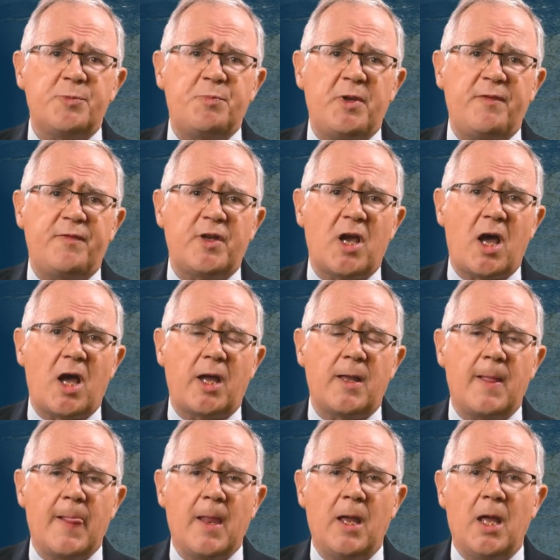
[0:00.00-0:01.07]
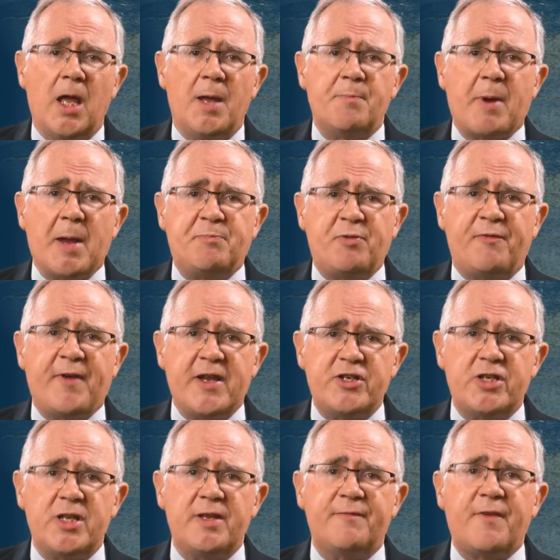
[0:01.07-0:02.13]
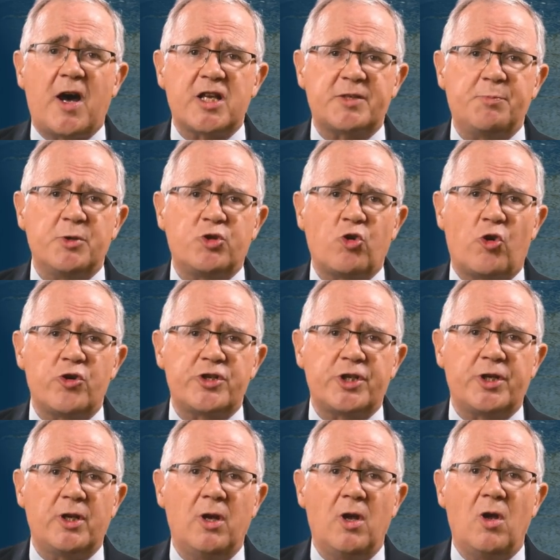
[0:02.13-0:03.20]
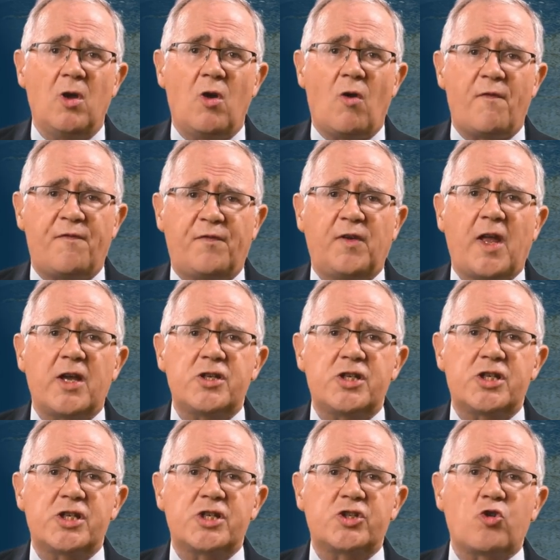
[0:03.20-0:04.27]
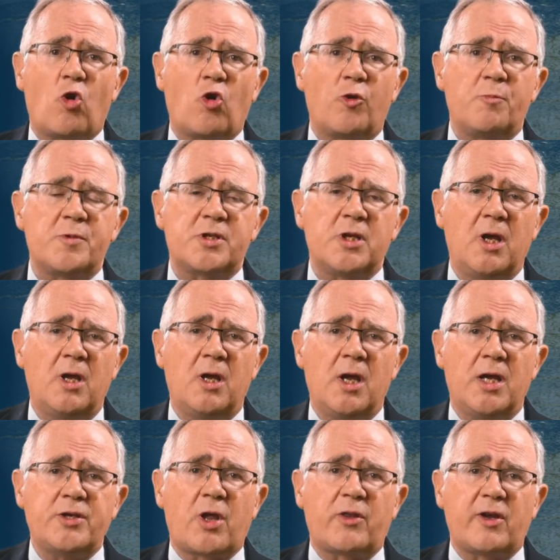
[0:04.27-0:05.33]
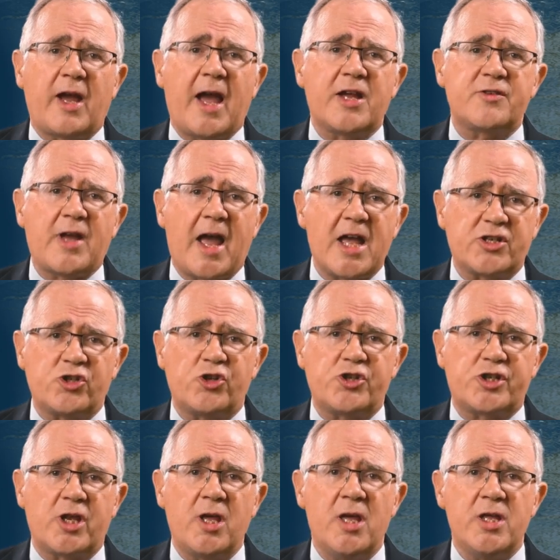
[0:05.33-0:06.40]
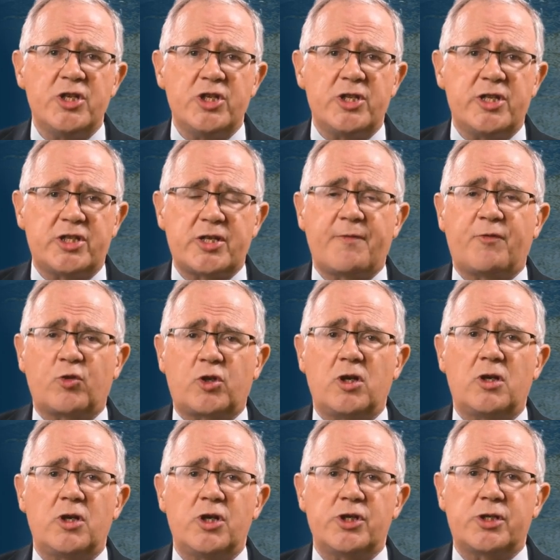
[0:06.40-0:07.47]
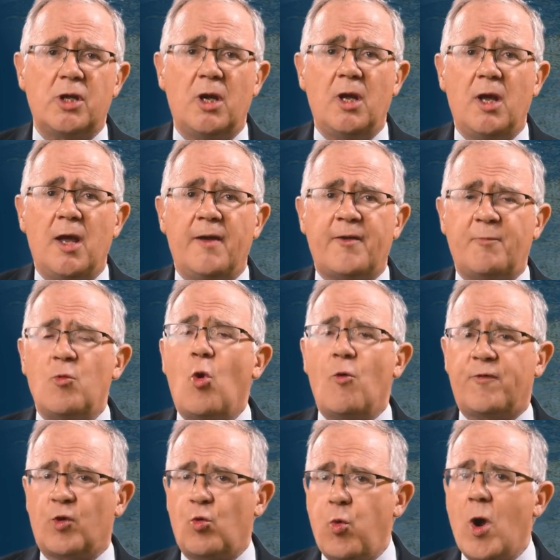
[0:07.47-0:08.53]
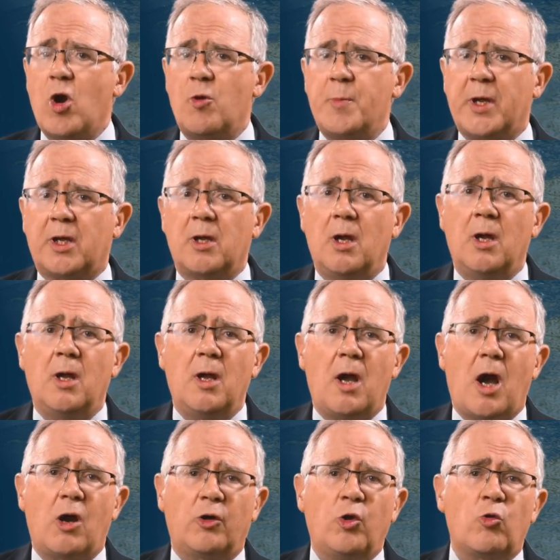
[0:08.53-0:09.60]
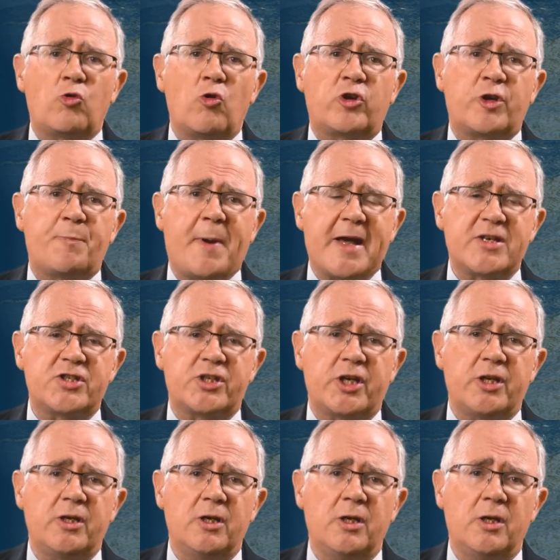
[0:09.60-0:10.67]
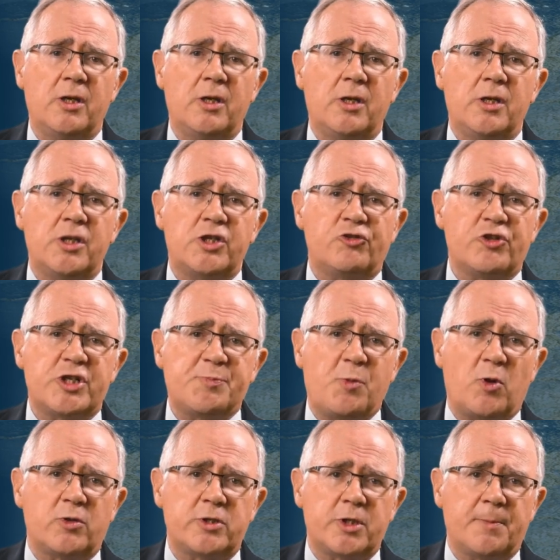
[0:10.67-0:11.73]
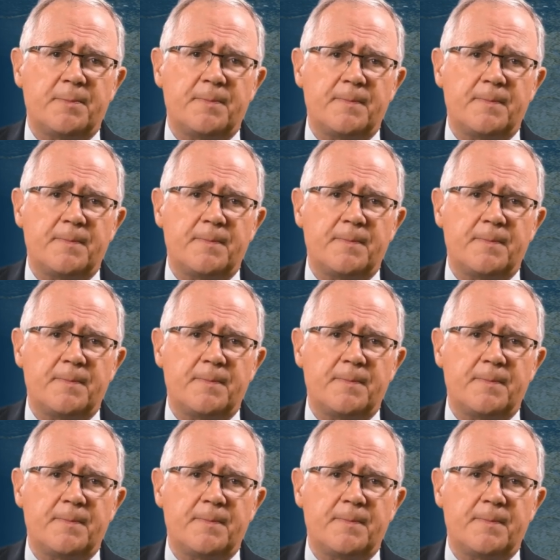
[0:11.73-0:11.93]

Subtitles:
the BVI by preventing the vast majority of floods, storms and other hazards that have occurred from overwhelming our local capacity to respond.